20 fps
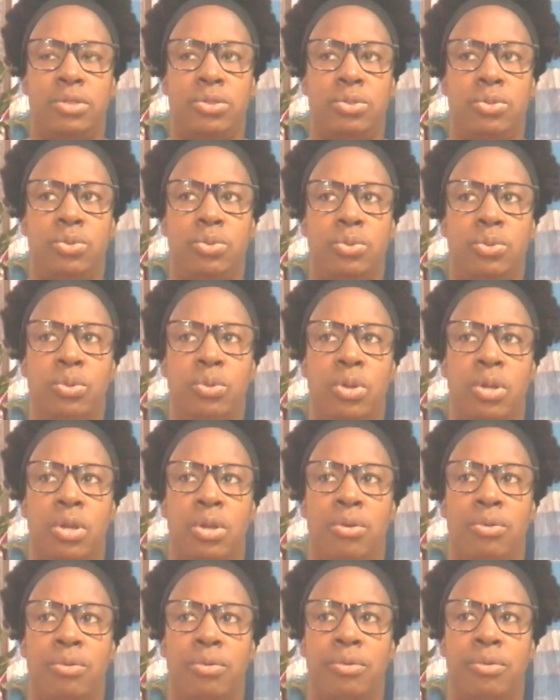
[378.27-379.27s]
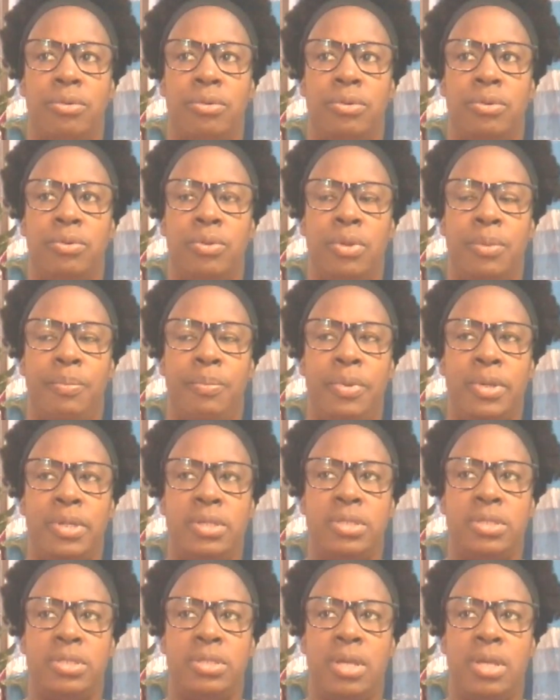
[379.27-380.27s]
to
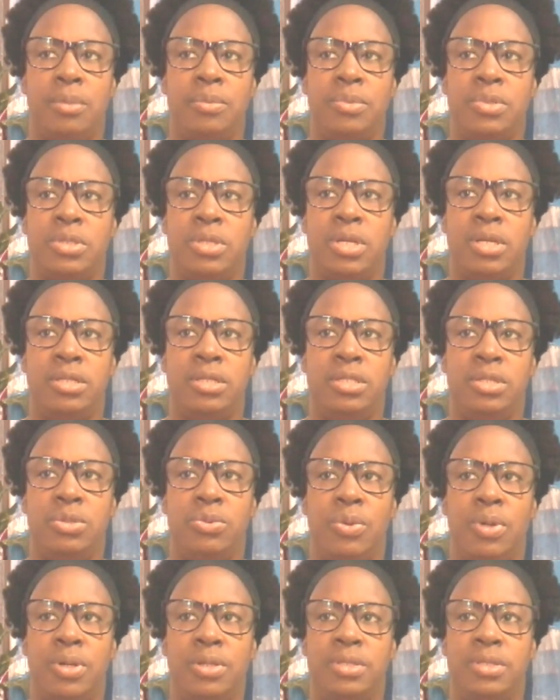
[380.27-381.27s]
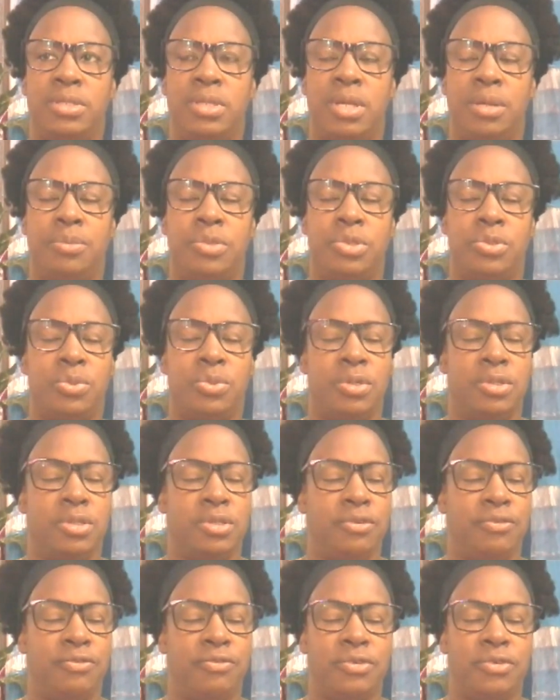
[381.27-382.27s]
repeat Psalms 91, Psalms
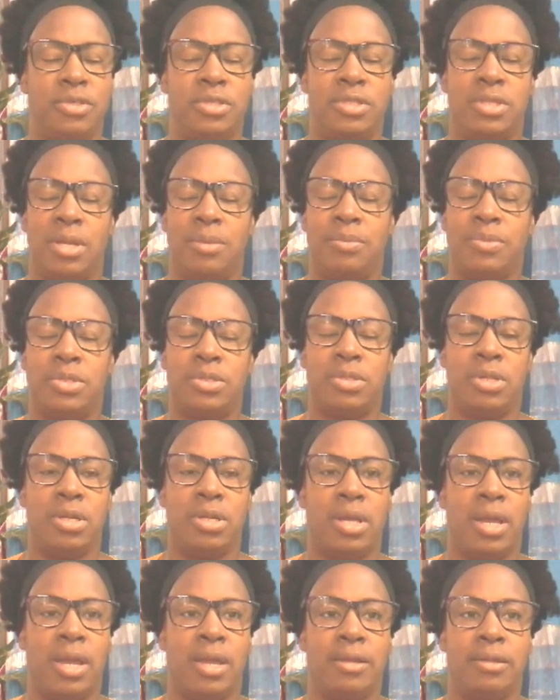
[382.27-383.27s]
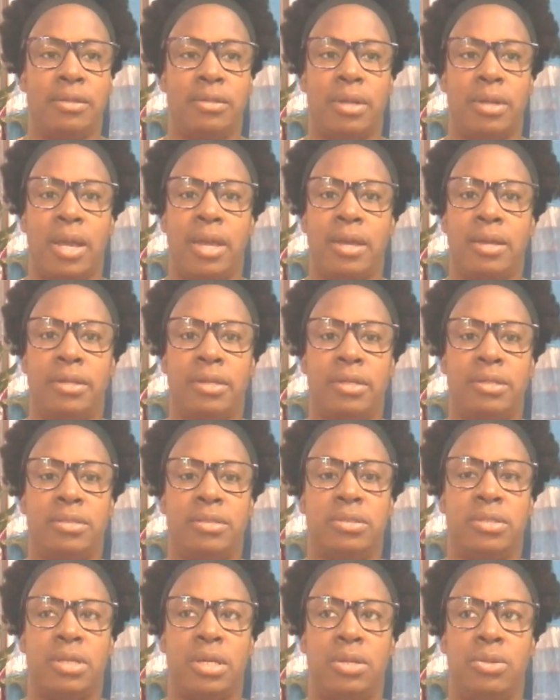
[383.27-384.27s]
23, I
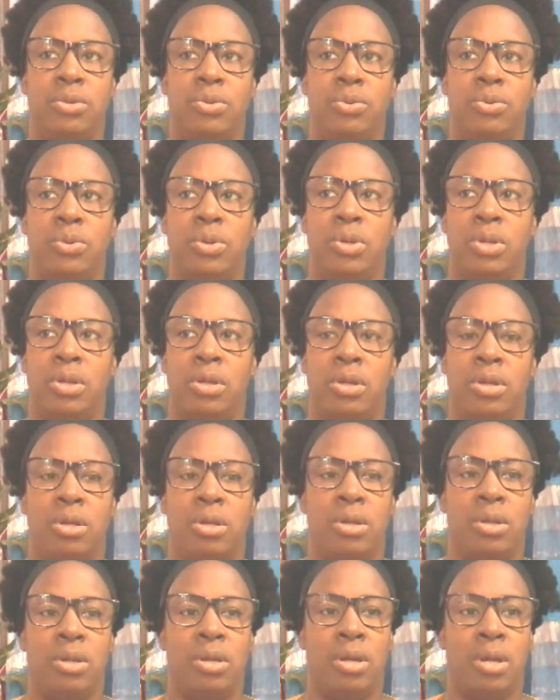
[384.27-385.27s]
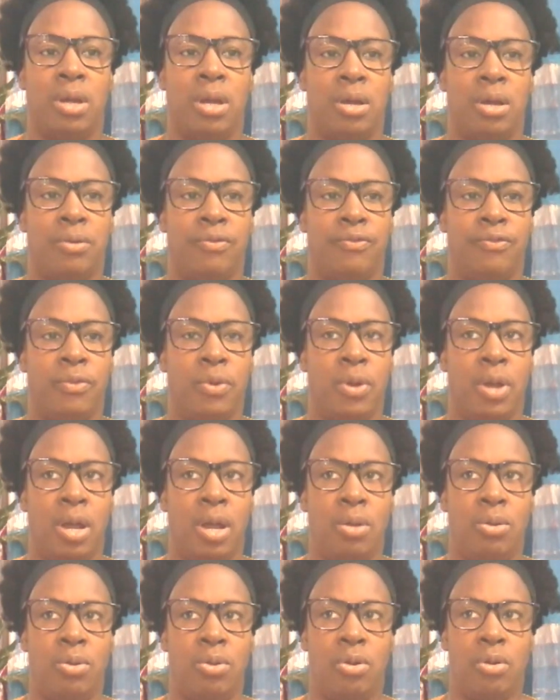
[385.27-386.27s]
cannot tell you for
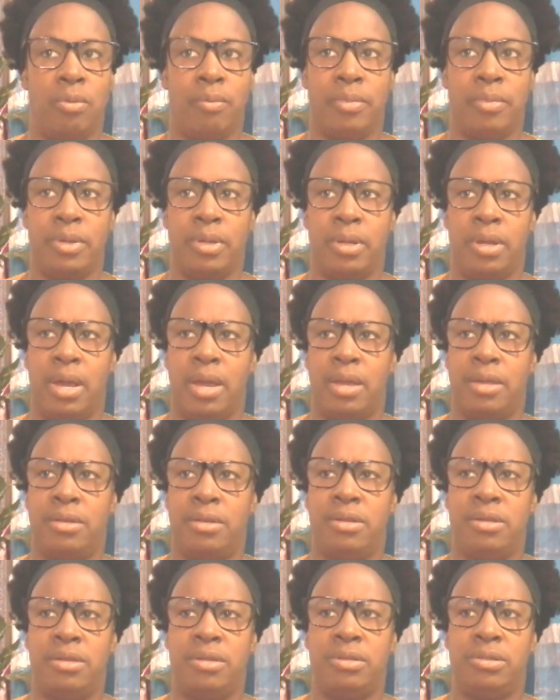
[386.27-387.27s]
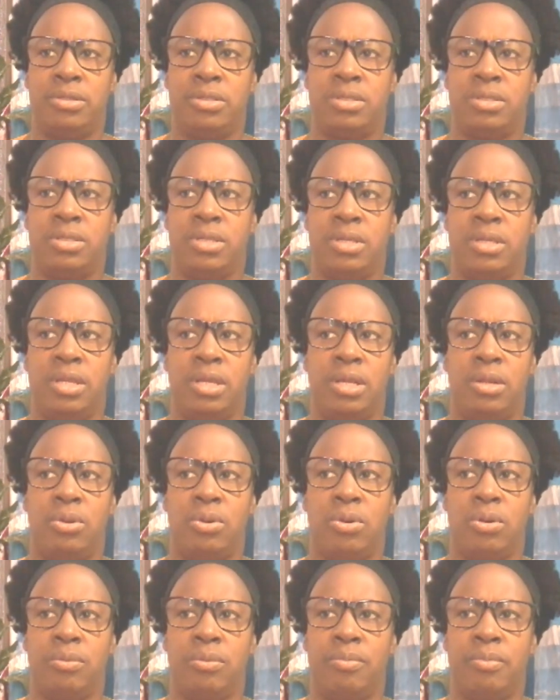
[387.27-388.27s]
how long, but I didn't stay there
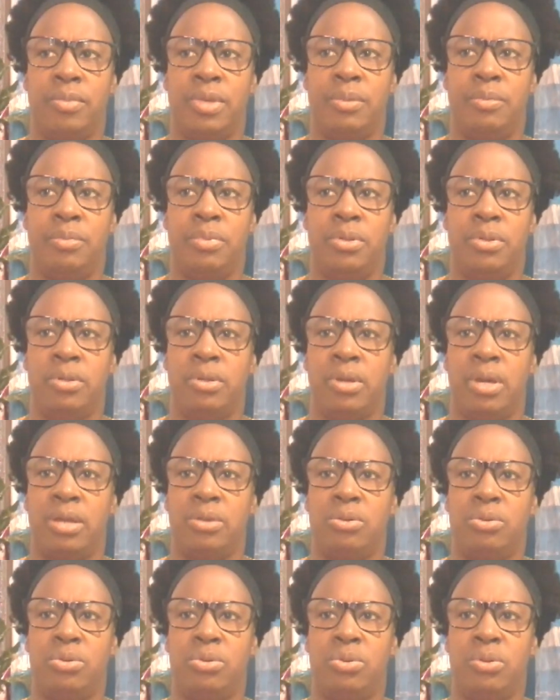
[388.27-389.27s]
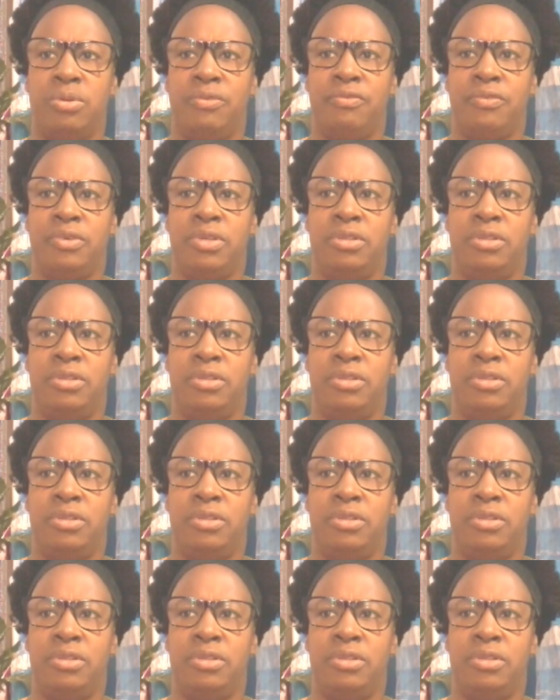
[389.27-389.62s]
long. Maybe I don't know if